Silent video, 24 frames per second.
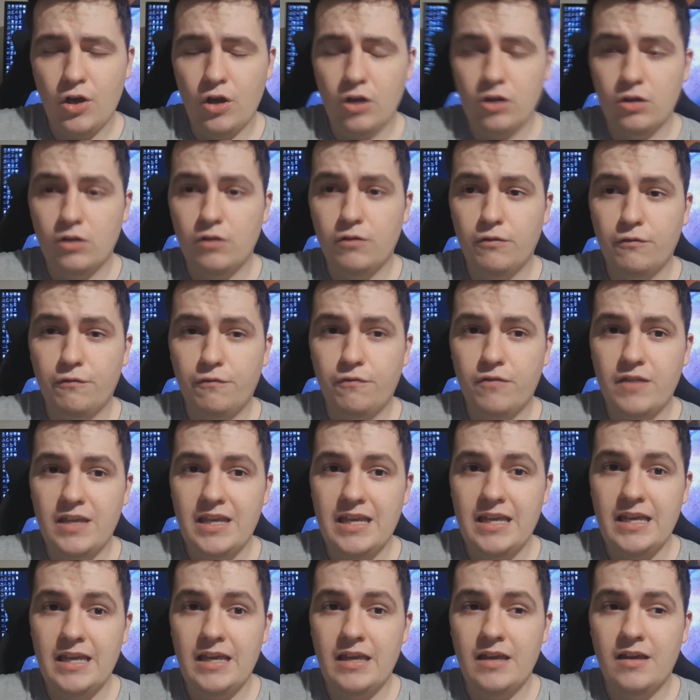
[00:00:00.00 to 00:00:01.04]
of
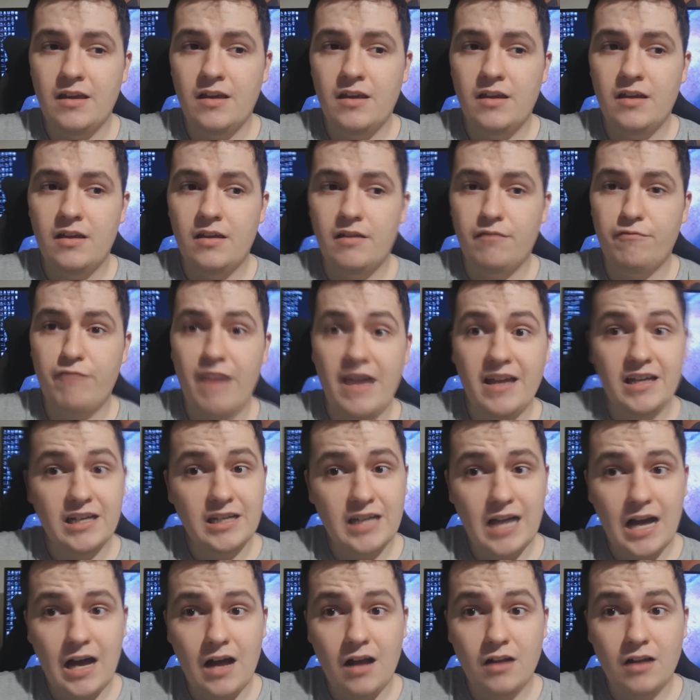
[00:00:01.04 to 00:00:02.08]
the Vega
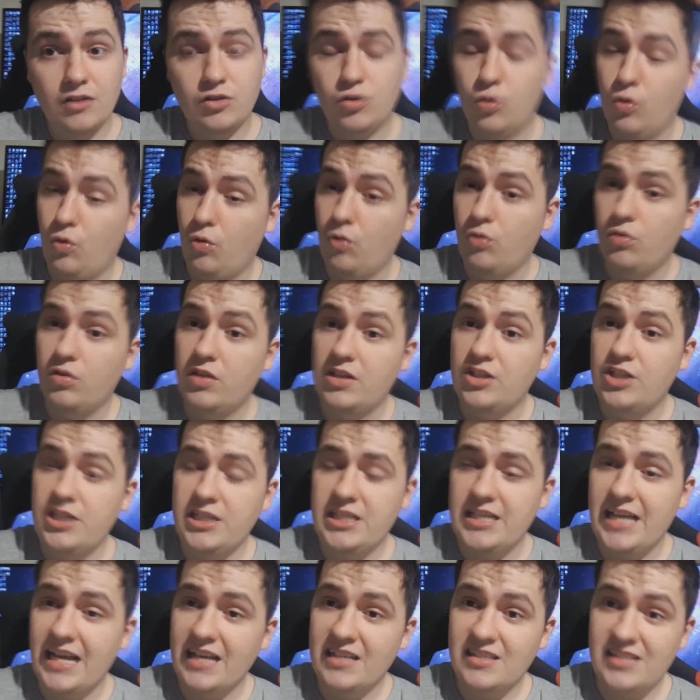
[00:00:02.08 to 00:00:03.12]
cards or the
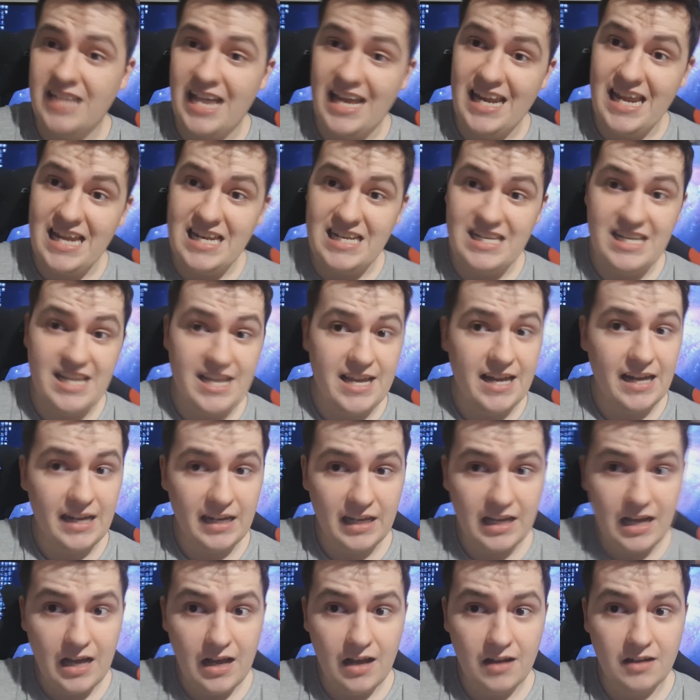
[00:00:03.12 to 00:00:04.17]
GTX 1080 Ti
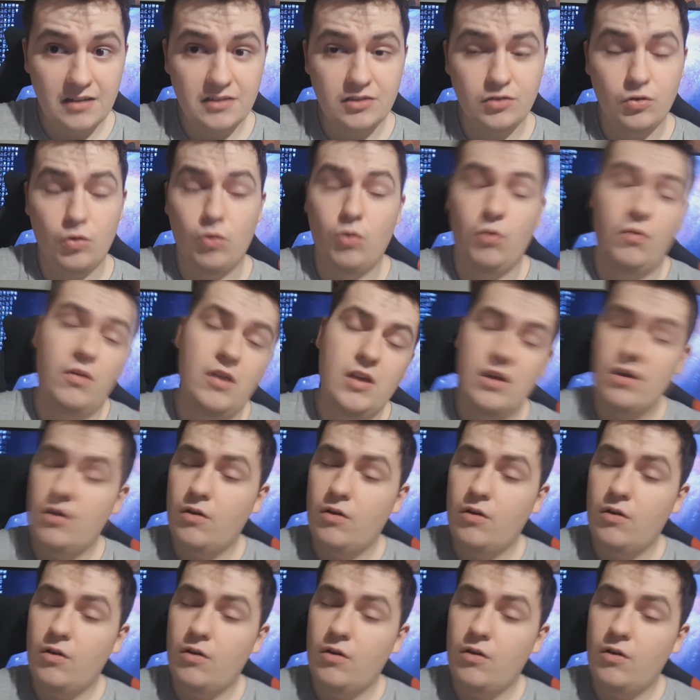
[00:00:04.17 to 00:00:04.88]
cards, or